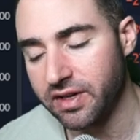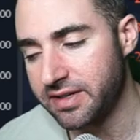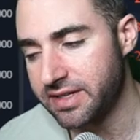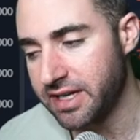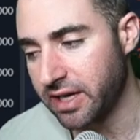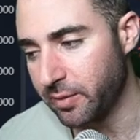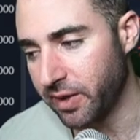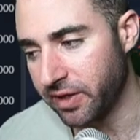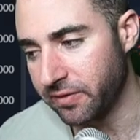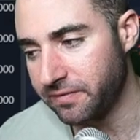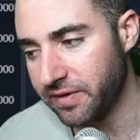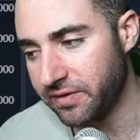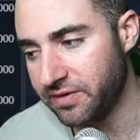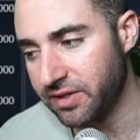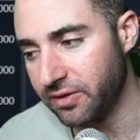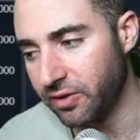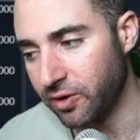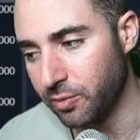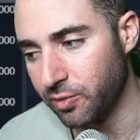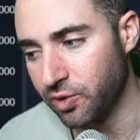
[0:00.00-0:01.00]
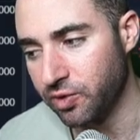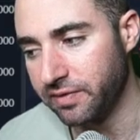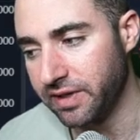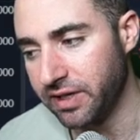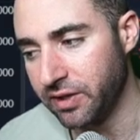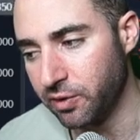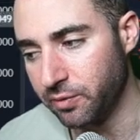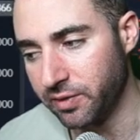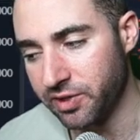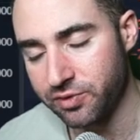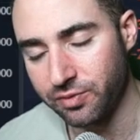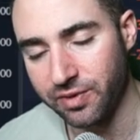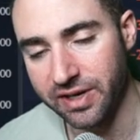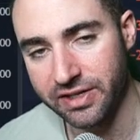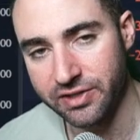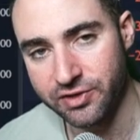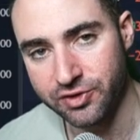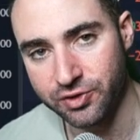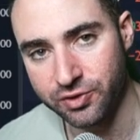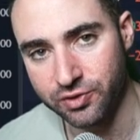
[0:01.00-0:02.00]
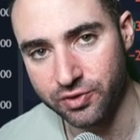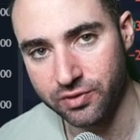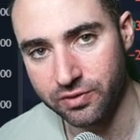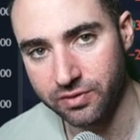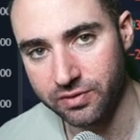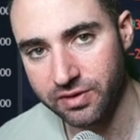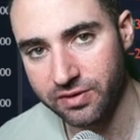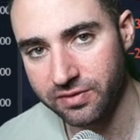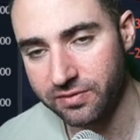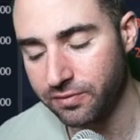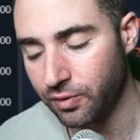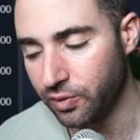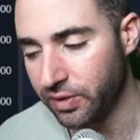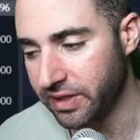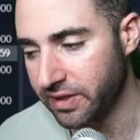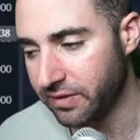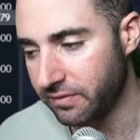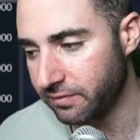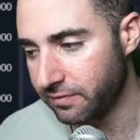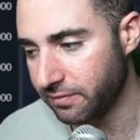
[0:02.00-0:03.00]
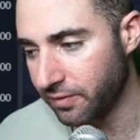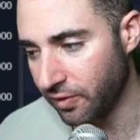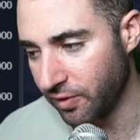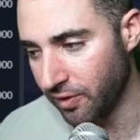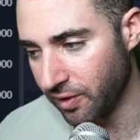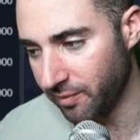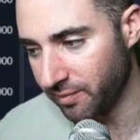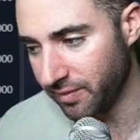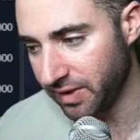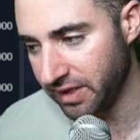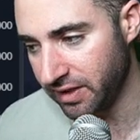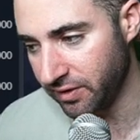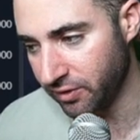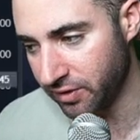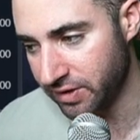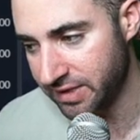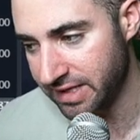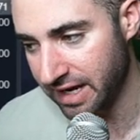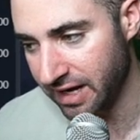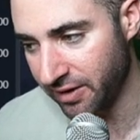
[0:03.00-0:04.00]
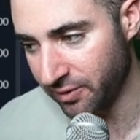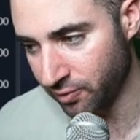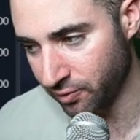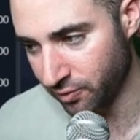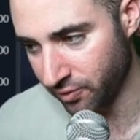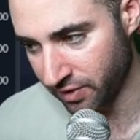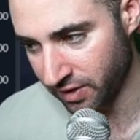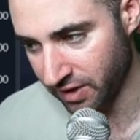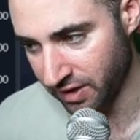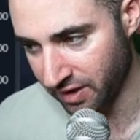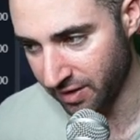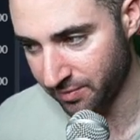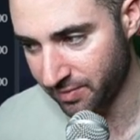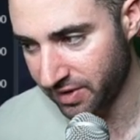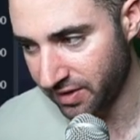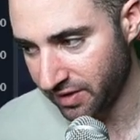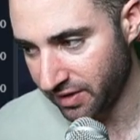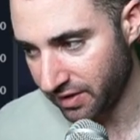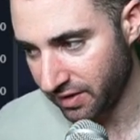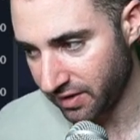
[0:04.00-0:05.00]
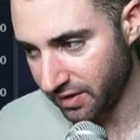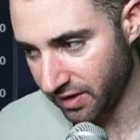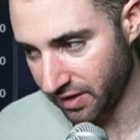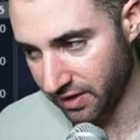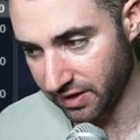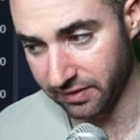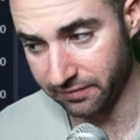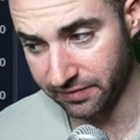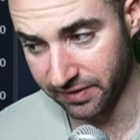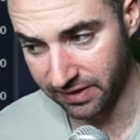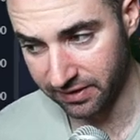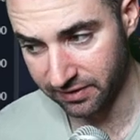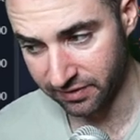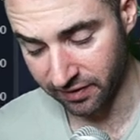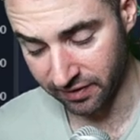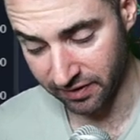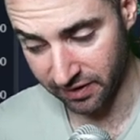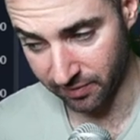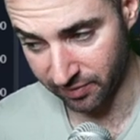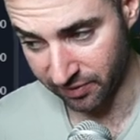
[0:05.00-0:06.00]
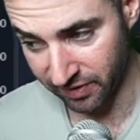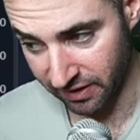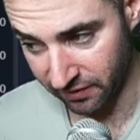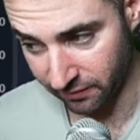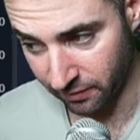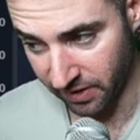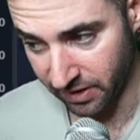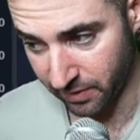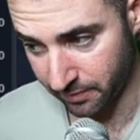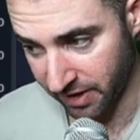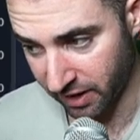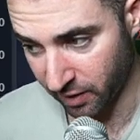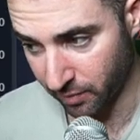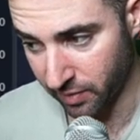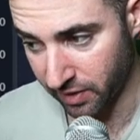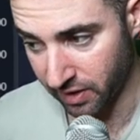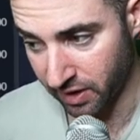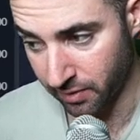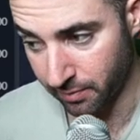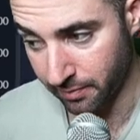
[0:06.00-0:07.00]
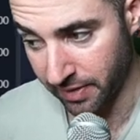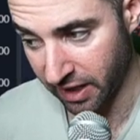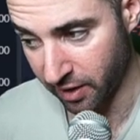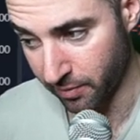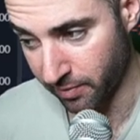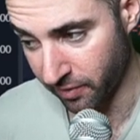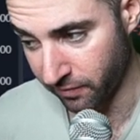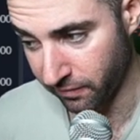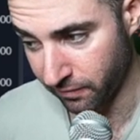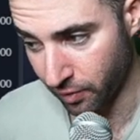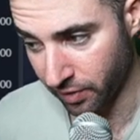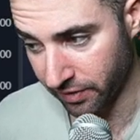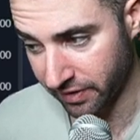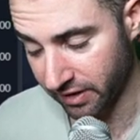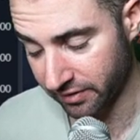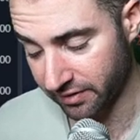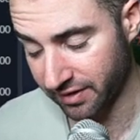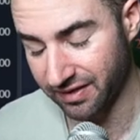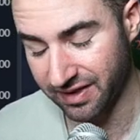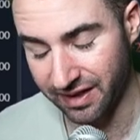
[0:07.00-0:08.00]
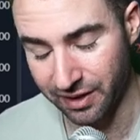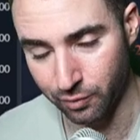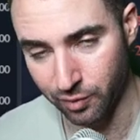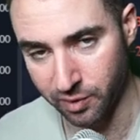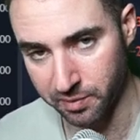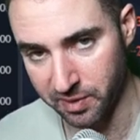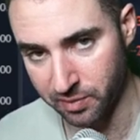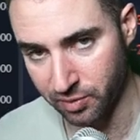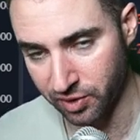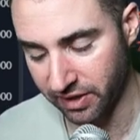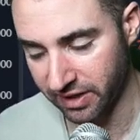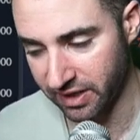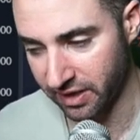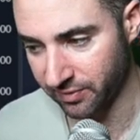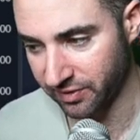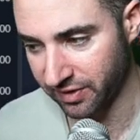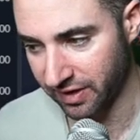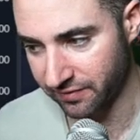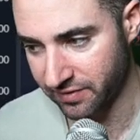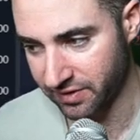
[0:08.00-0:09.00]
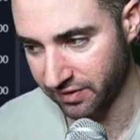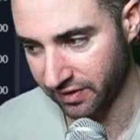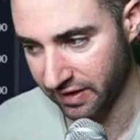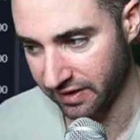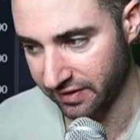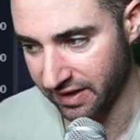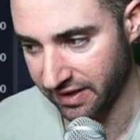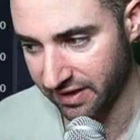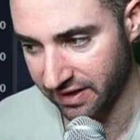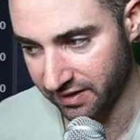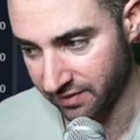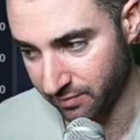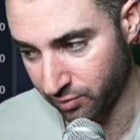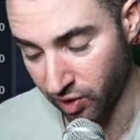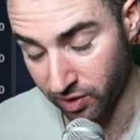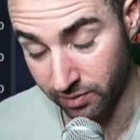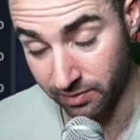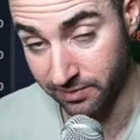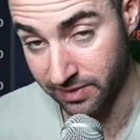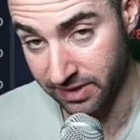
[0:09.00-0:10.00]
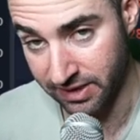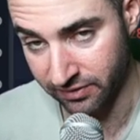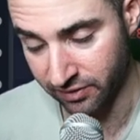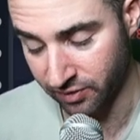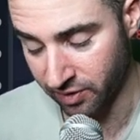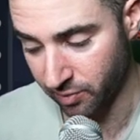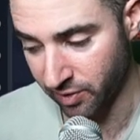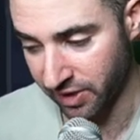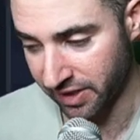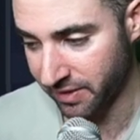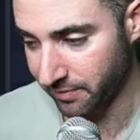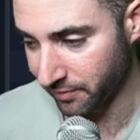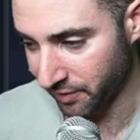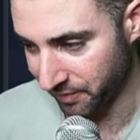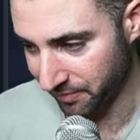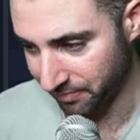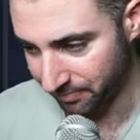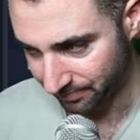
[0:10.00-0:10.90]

to take about a $50 move either which way to fully confirm either down or up. If it is to the upside, if we get back above 4,000, I think it would be pretty damn safe to say that it probably is going to break it. But